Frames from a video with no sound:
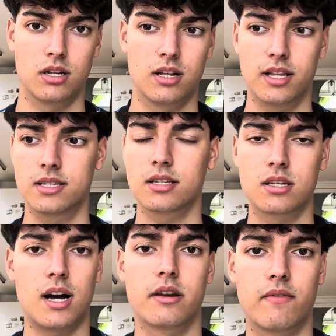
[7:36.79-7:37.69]
This is
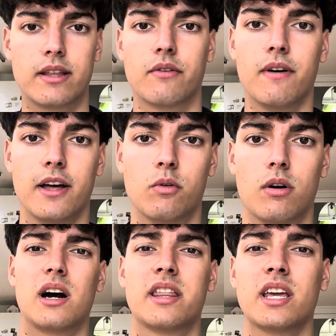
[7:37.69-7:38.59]
kind of like the final.
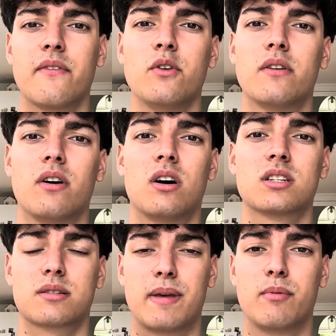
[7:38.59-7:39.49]
I think if you'd have
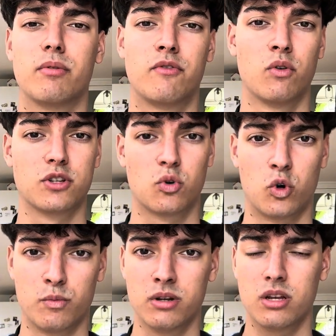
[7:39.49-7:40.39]
asked people before the
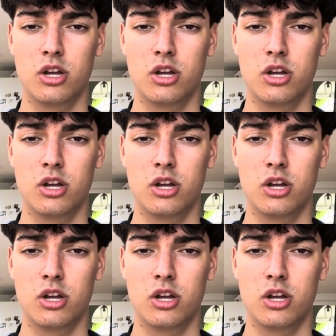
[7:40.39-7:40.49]
tournament,